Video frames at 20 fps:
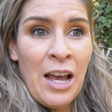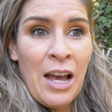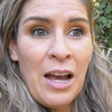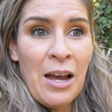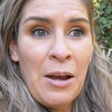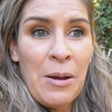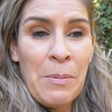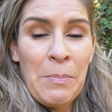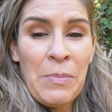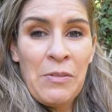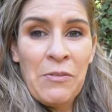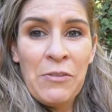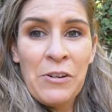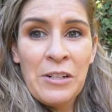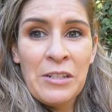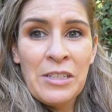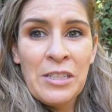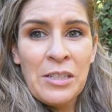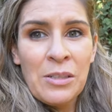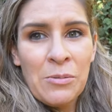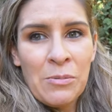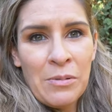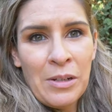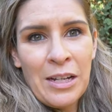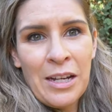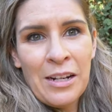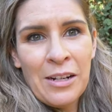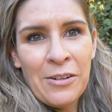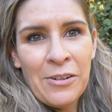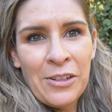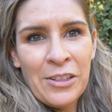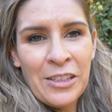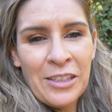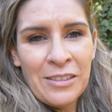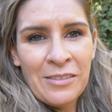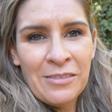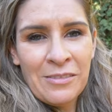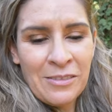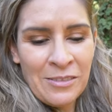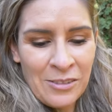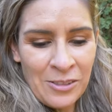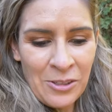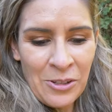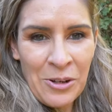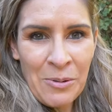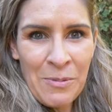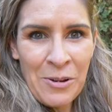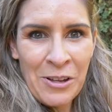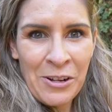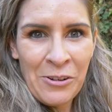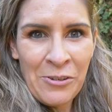um, but first we gotta grill it. So come on